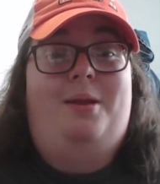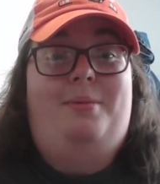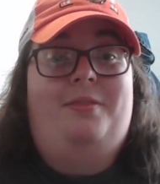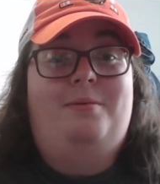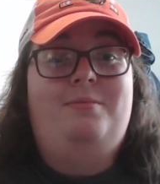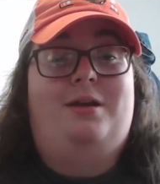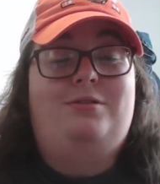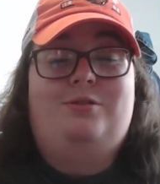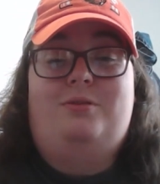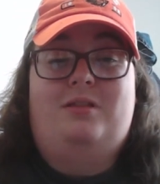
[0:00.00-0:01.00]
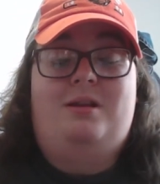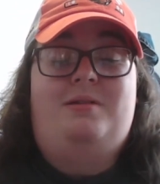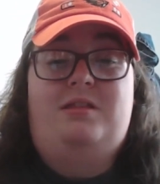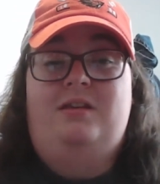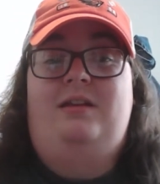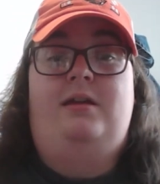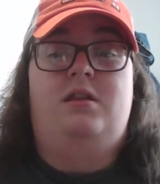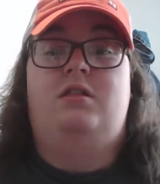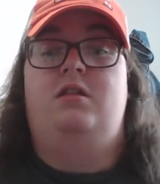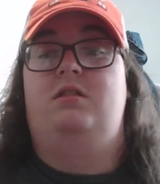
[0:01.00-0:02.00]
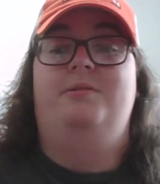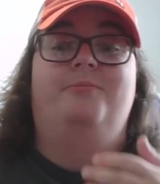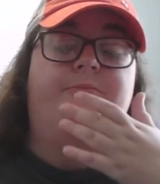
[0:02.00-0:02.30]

about them yet, so it's going to be still inconsistent.